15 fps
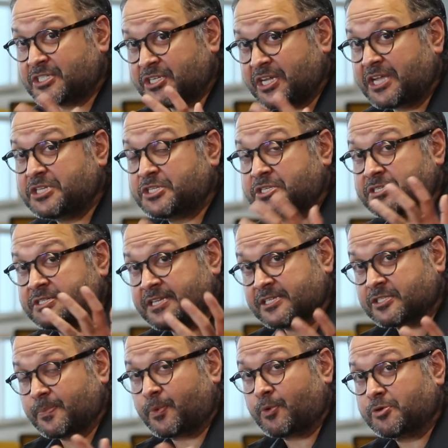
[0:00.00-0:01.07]
changed
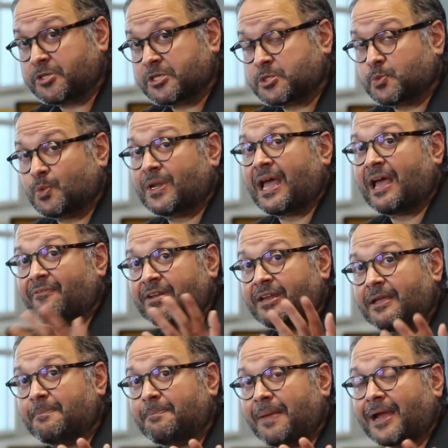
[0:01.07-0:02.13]
sales approaches will have an
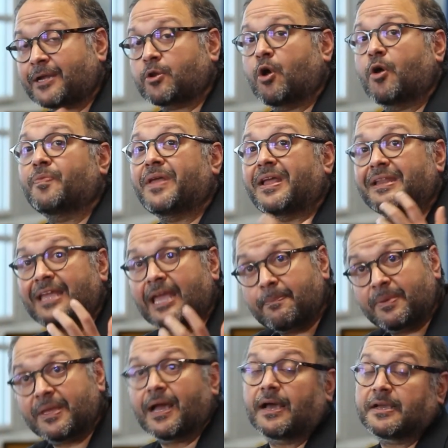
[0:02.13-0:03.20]
impact on their
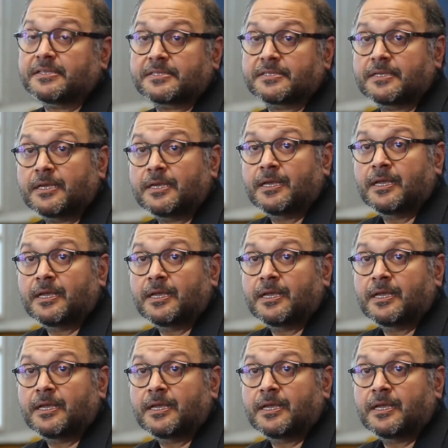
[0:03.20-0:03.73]
KPIs.